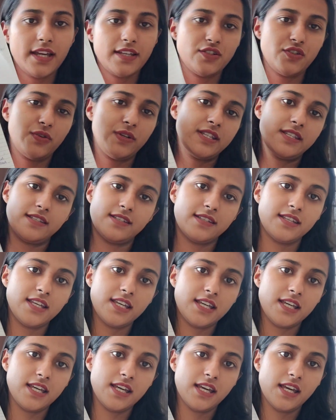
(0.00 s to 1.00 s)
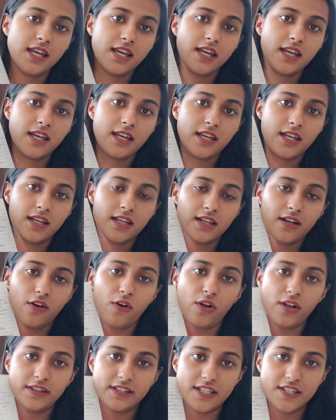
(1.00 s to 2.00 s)
So let's see
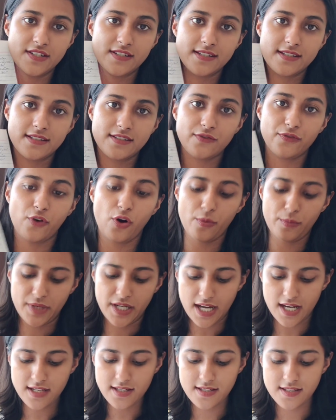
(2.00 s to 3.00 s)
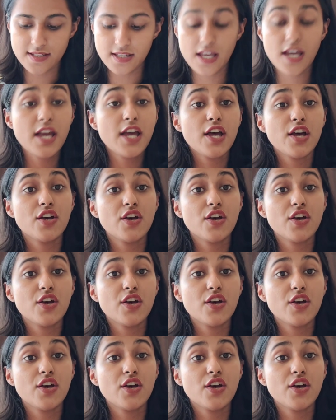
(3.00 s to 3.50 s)
all these formulas.